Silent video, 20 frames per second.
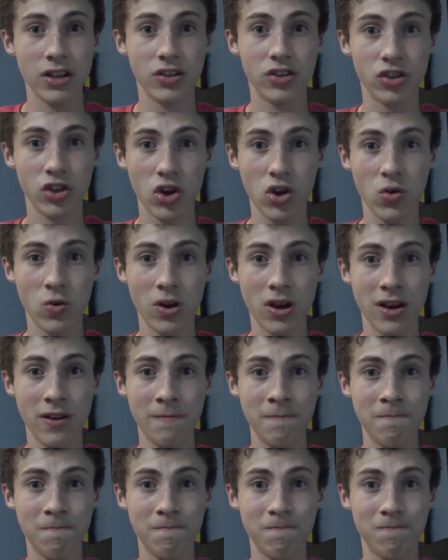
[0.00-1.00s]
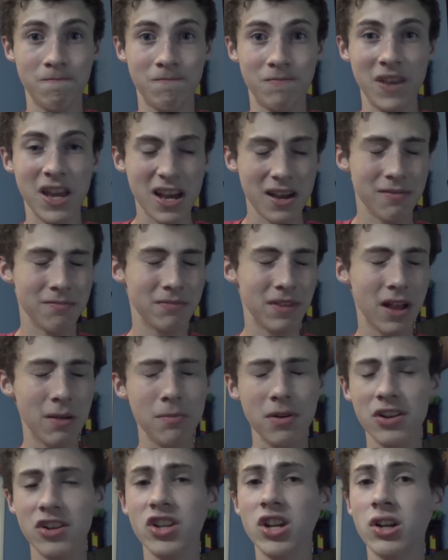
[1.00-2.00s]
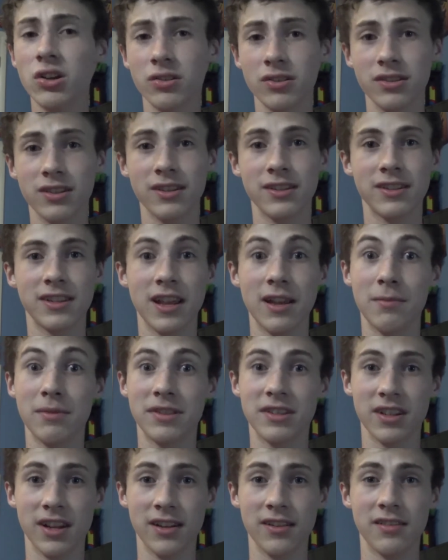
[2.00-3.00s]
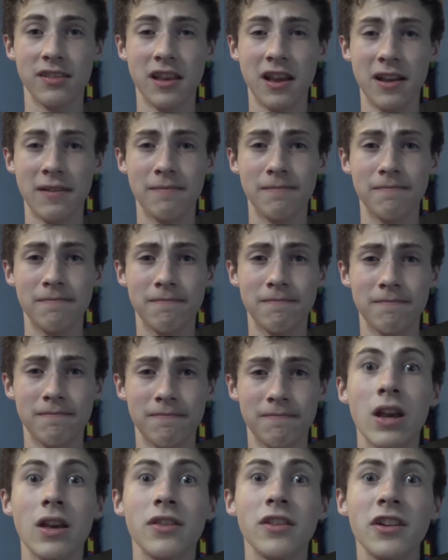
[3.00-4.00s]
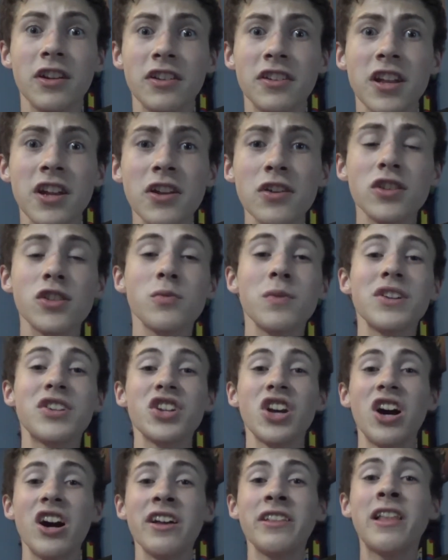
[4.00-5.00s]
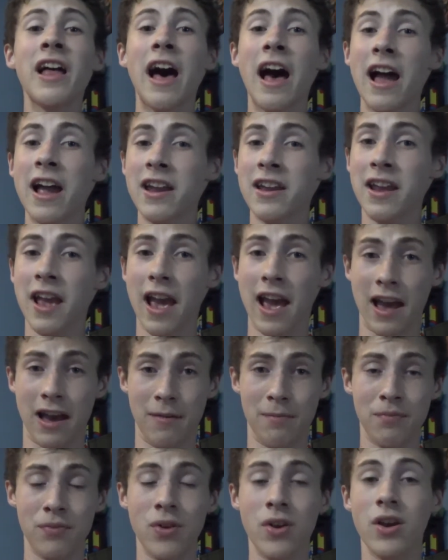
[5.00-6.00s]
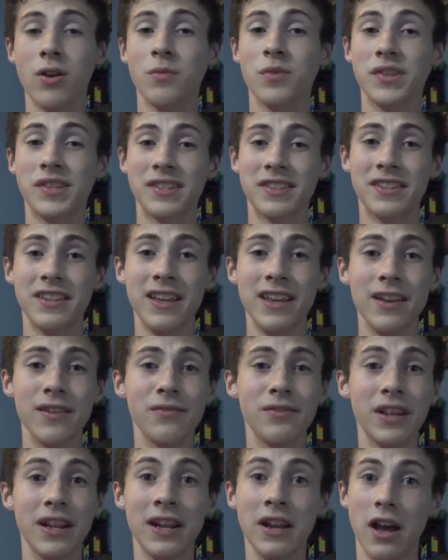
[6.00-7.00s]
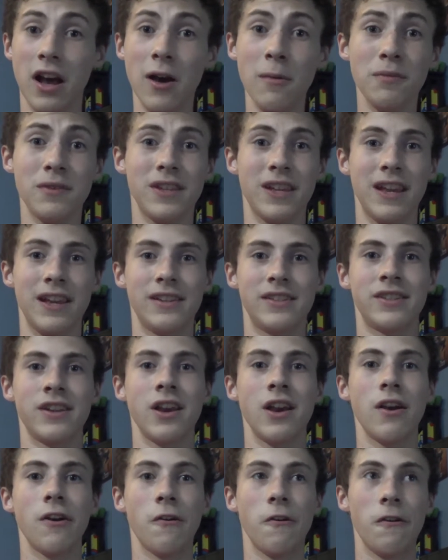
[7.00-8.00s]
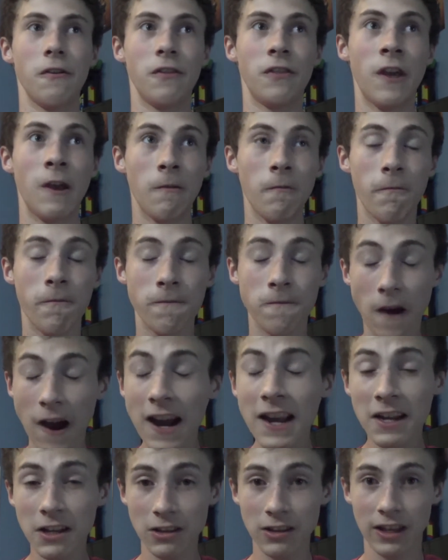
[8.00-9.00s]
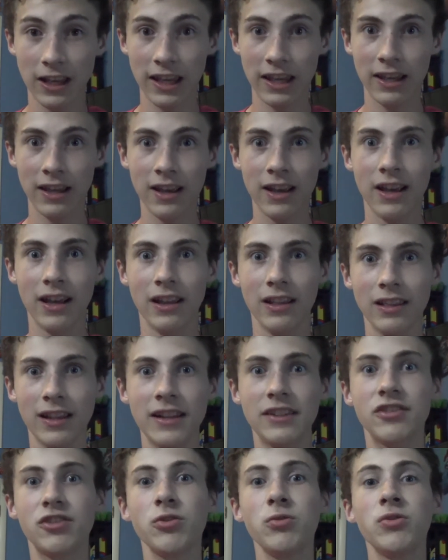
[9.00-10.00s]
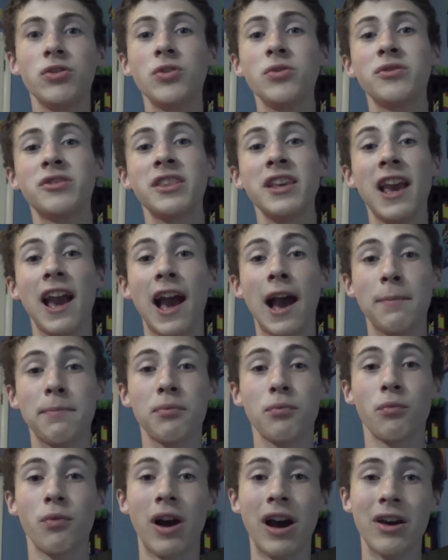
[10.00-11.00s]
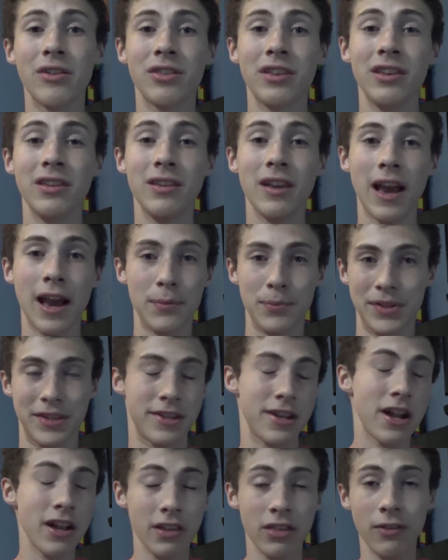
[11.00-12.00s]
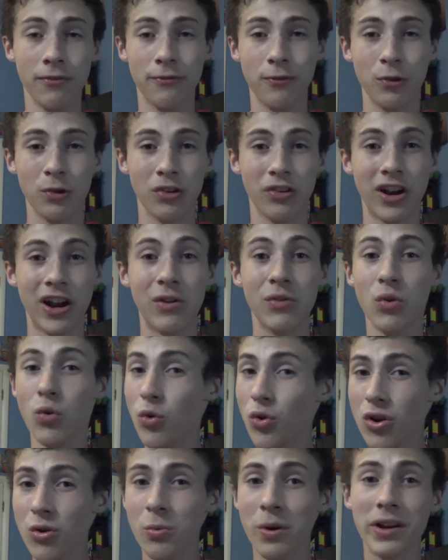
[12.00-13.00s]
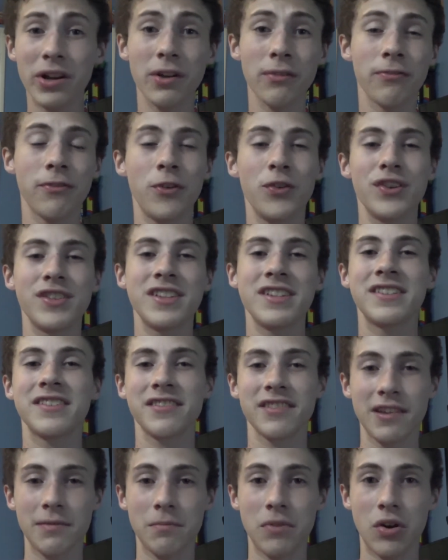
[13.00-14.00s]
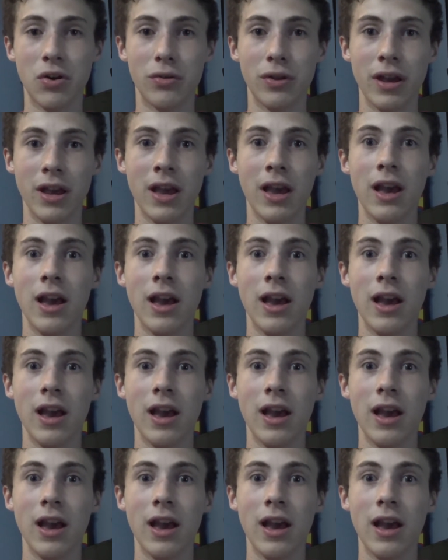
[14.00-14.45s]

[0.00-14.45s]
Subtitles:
So, yeah, not much else to say besides that. The Nintendo Switch Online app received an update that finally lets you use the app while the app is not in the foreground or while your phone is in sleep mode.